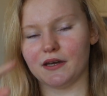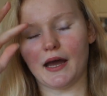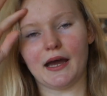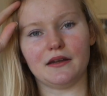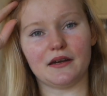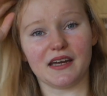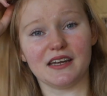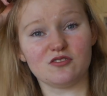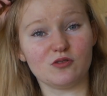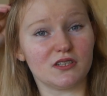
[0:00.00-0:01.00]
And I
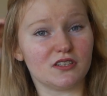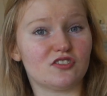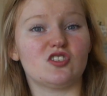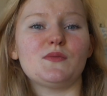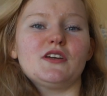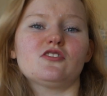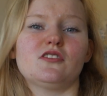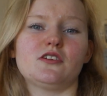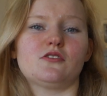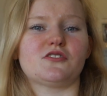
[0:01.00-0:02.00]
guess really just make sure
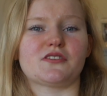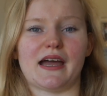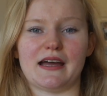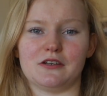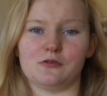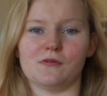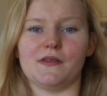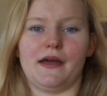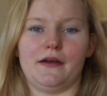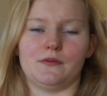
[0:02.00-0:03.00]
that you're scanning over
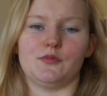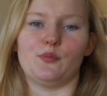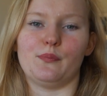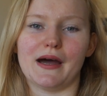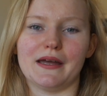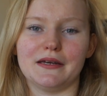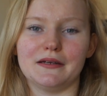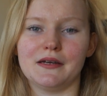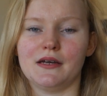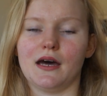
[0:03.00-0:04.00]
the item you're
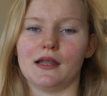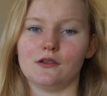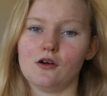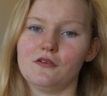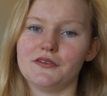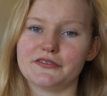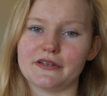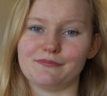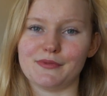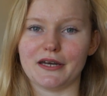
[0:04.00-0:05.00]
buying. A lot of the
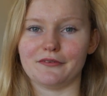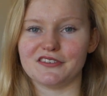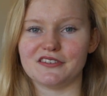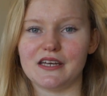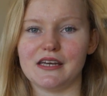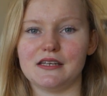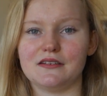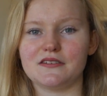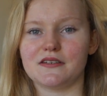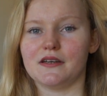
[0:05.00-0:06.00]
stuff may have
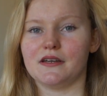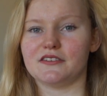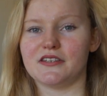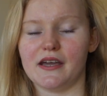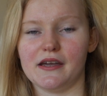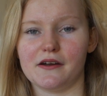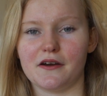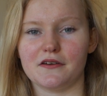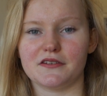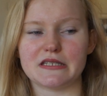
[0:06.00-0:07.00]
stains,
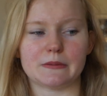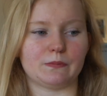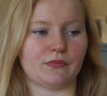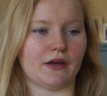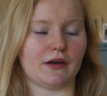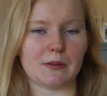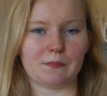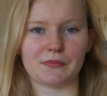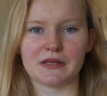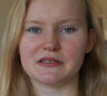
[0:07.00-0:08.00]
tears,
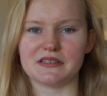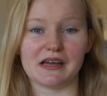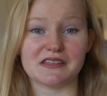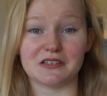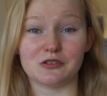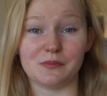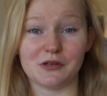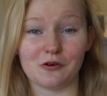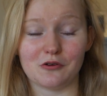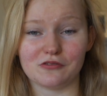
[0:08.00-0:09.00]
sizing could
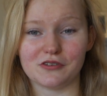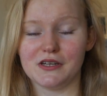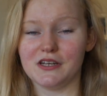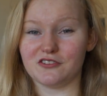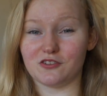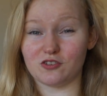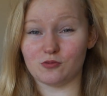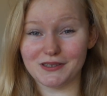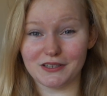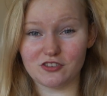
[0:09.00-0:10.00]
be off, so
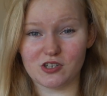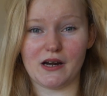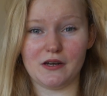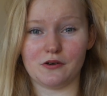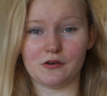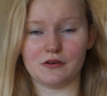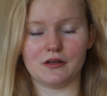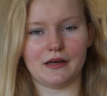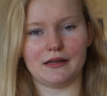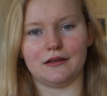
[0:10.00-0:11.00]
just really try it
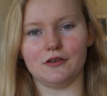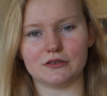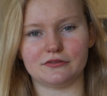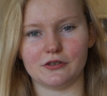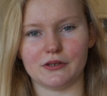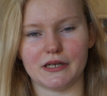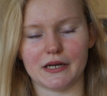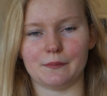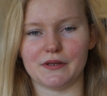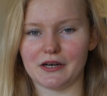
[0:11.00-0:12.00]
on, look for it,
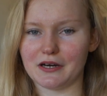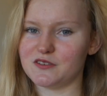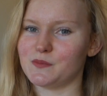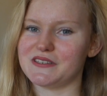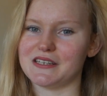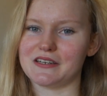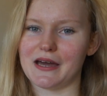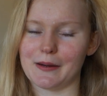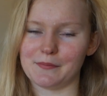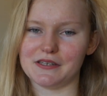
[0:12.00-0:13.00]
and be 100%
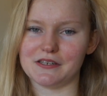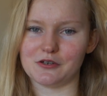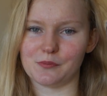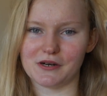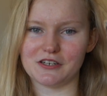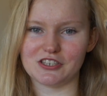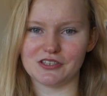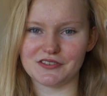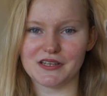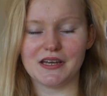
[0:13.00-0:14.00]
happy in your
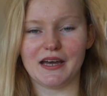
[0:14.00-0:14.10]
purchase